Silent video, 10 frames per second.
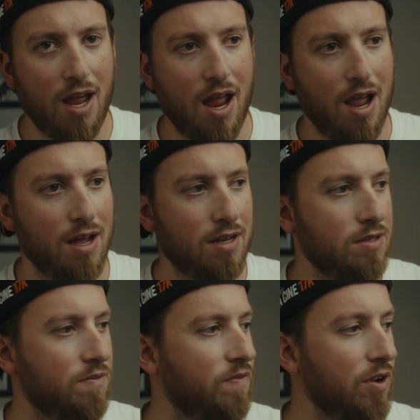
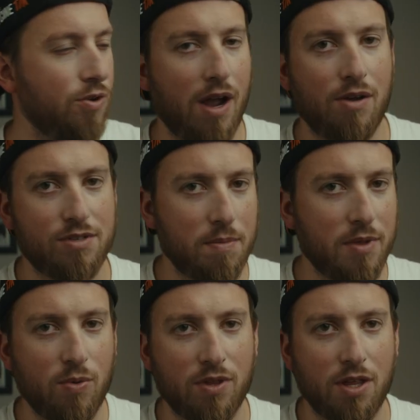and figuring out
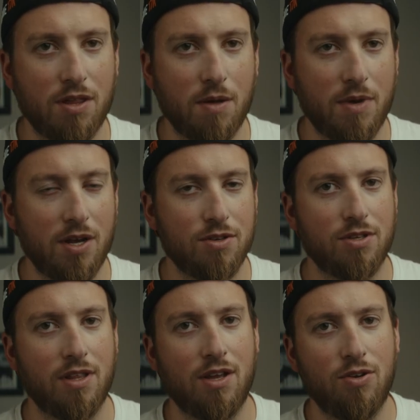something with the thumbnail
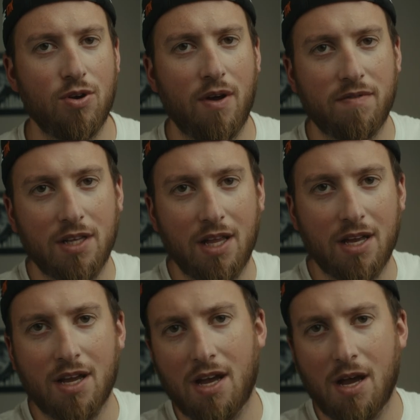so that you don't have to
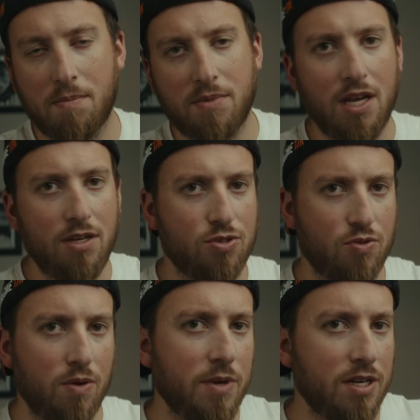like update
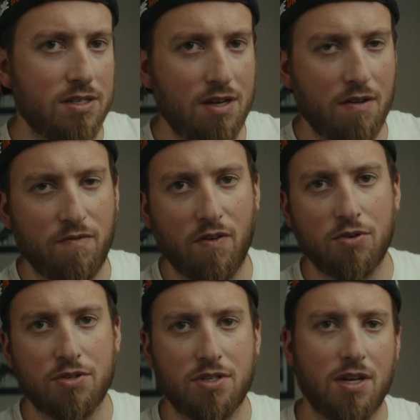streaming stuff
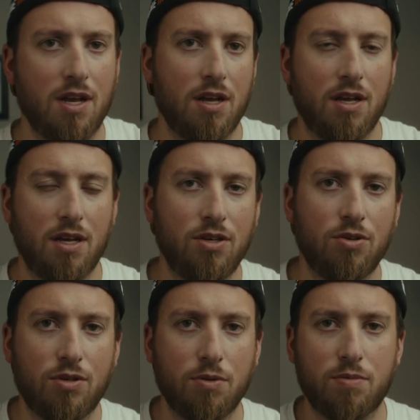first in
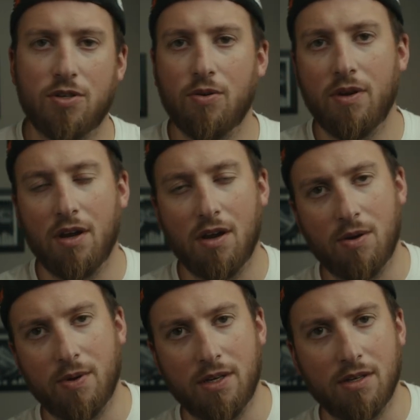YouTube
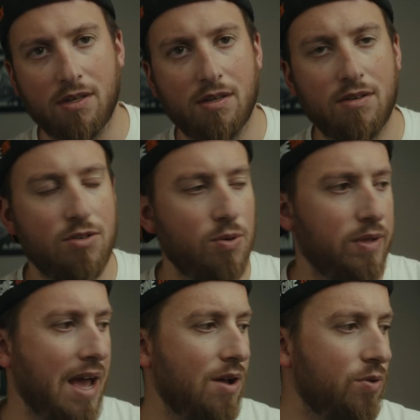Studio and
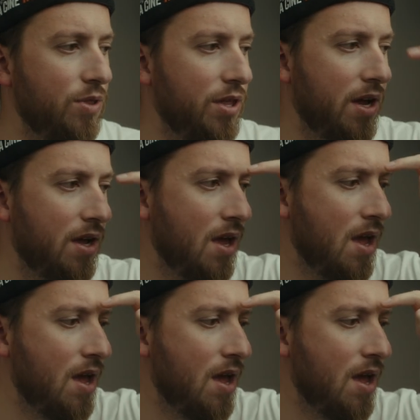doing that whole thing,